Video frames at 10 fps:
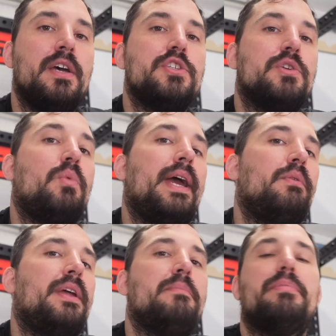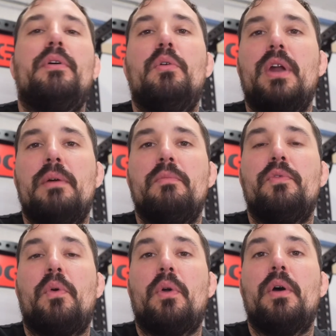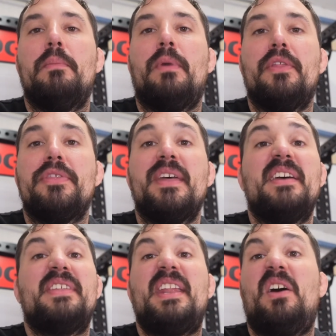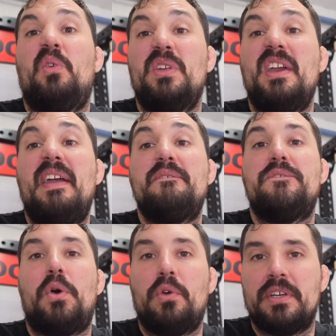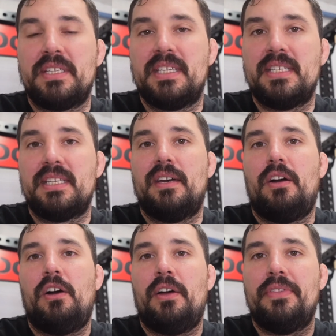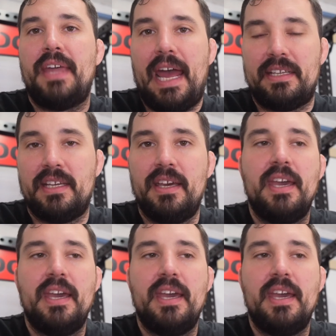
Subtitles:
So why run a program for a month that only focuses on that?